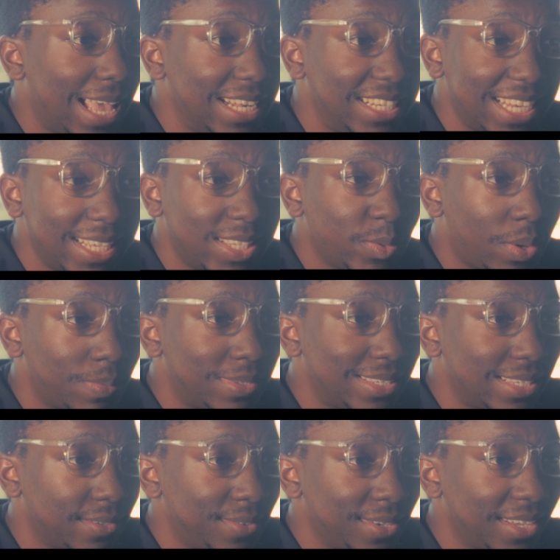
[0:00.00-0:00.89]
A J-swapped
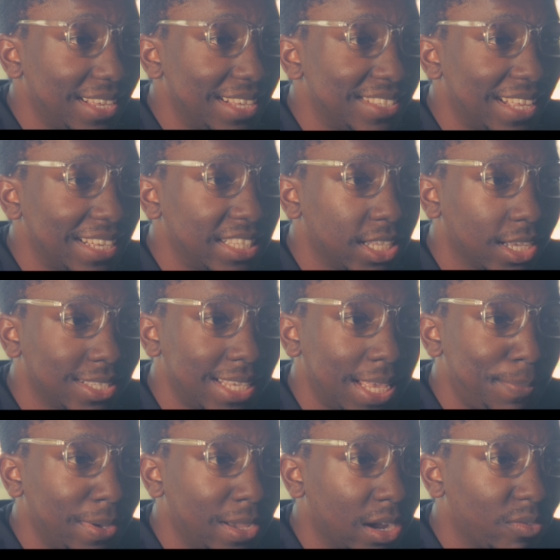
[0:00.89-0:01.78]
Civic is like duct
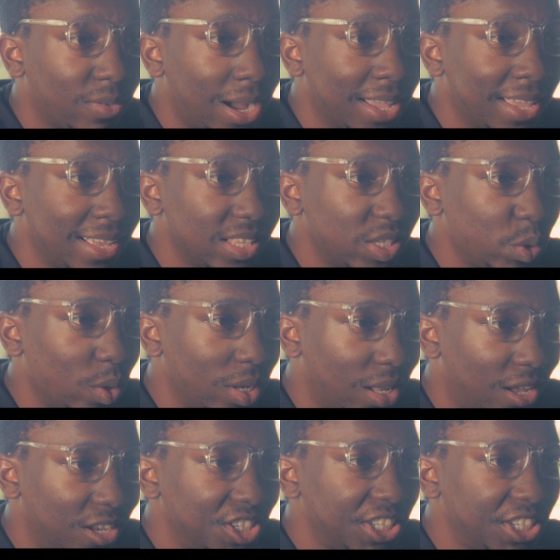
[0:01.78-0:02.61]
taping a rocket to a lawn